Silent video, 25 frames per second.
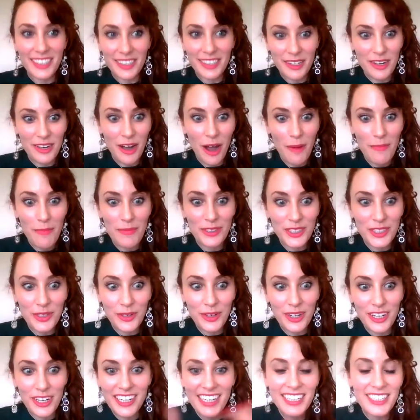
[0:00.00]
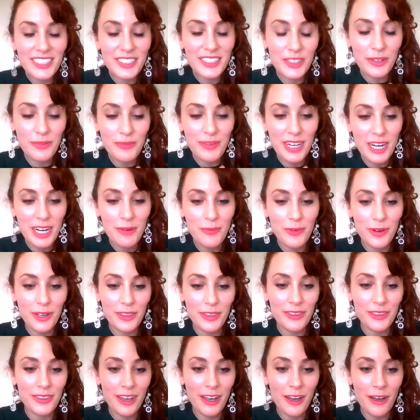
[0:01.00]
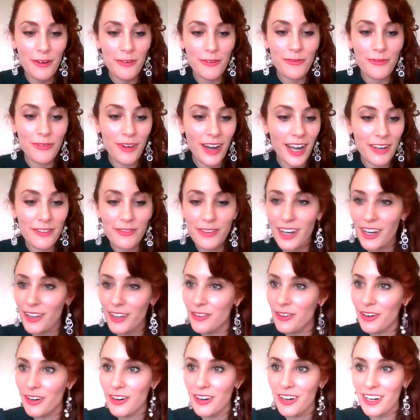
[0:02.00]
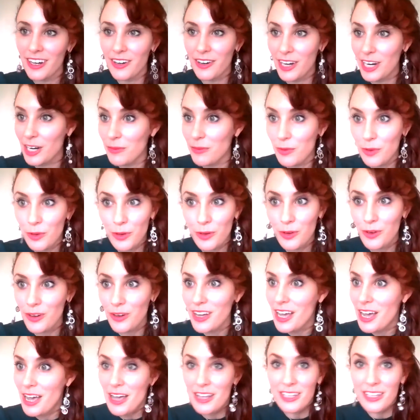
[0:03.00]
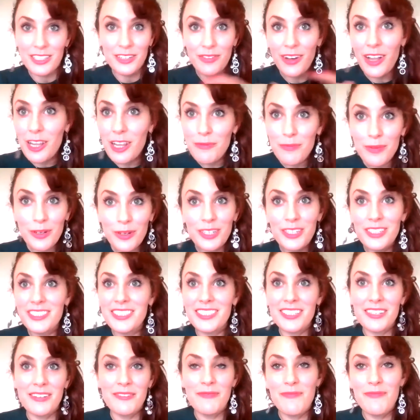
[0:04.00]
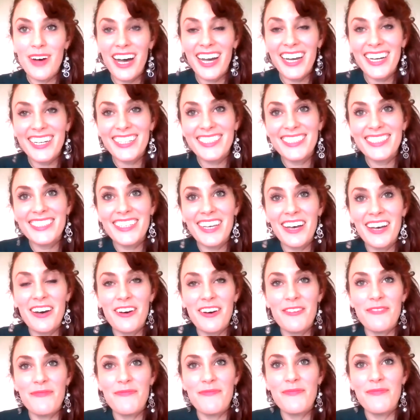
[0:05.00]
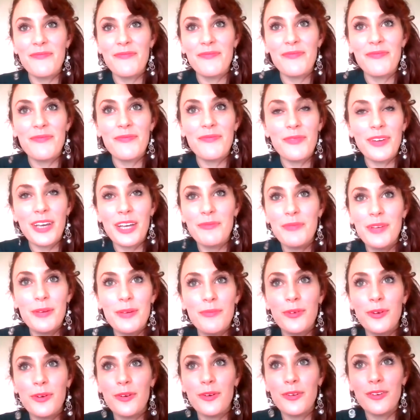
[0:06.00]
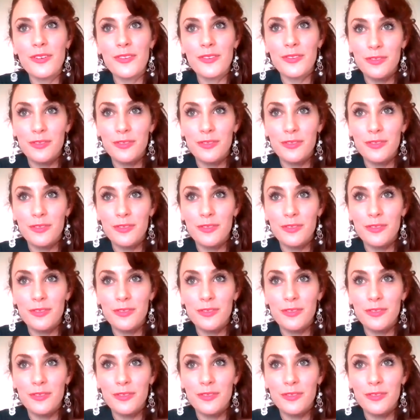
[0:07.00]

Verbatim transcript: the opportunity to meet up with uh, five other incredible developers and minds. Um, we had people,